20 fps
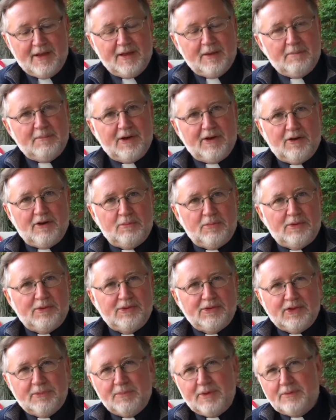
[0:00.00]

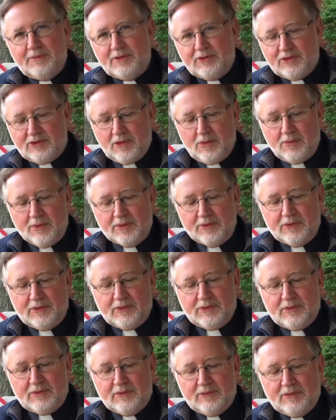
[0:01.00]
Parables about sowers,
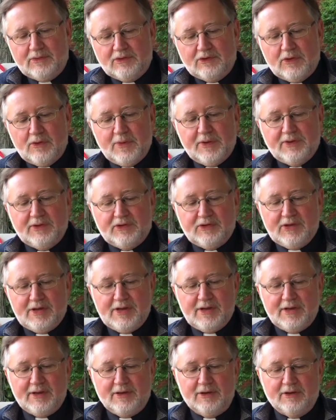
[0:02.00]
sowing
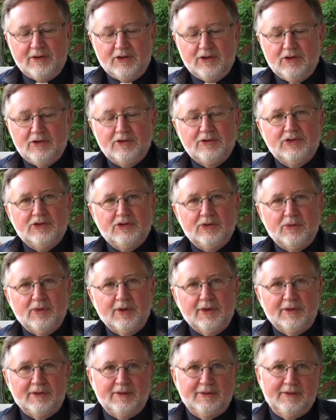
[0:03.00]
seed in good soil
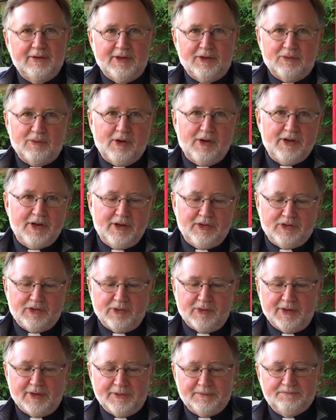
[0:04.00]
and rocky
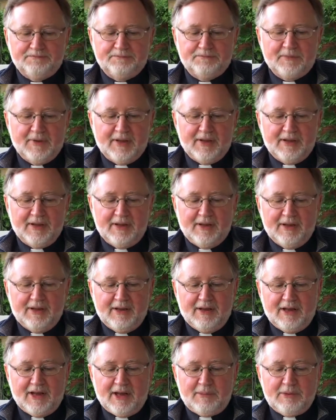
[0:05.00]
soil.
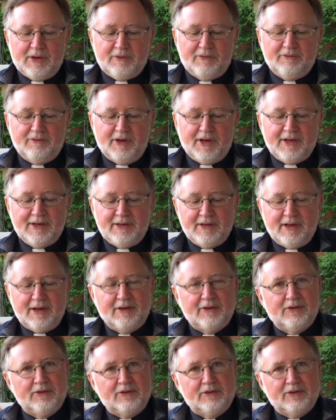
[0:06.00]
About vine
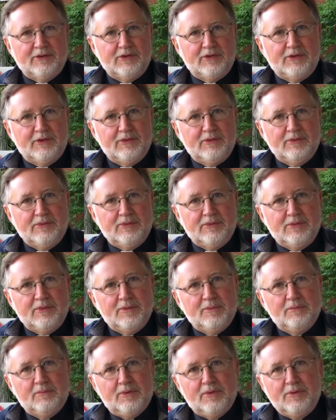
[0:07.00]
tenders who
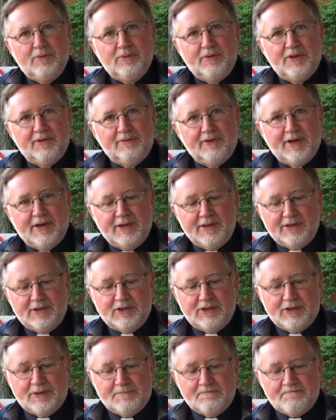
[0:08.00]
prune the vines.
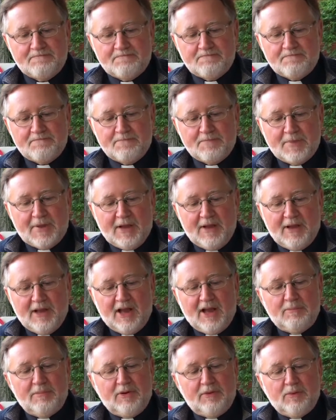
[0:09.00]

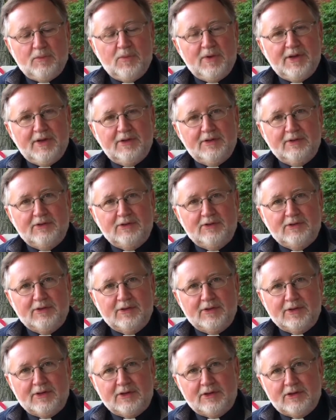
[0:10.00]
About weeds
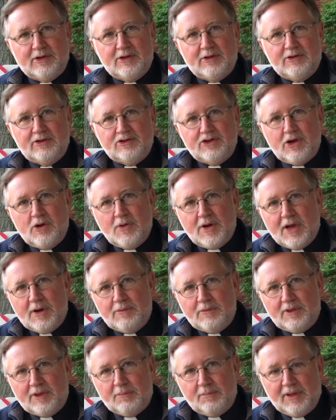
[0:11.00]
that choke
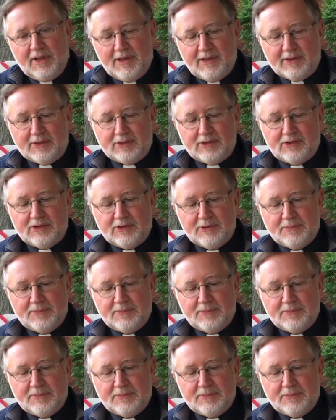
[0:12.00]
out the plants.